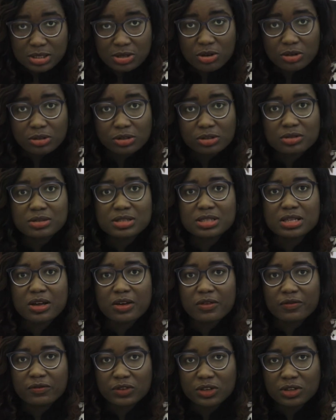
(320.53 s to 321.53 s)
concludes our
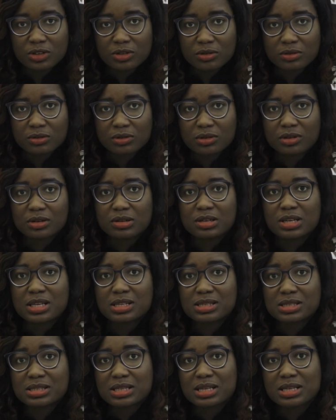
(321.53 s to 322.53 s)
video on
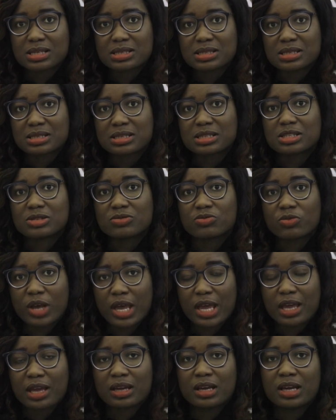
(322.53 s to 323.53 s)
instances
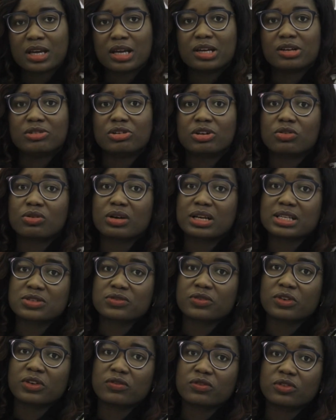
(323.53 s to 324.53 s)
where requests
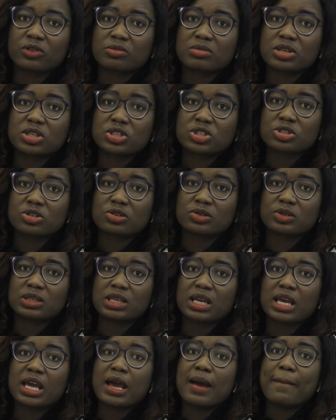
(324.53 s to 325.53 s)
for information
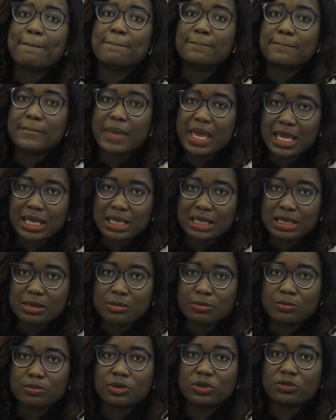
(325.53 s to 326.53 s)
may
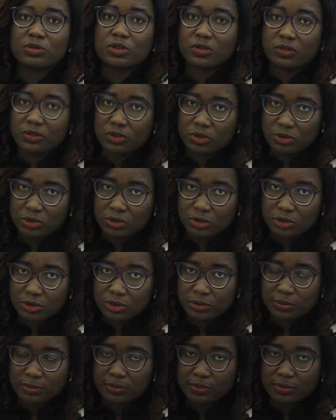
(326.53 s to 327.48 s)
be refused.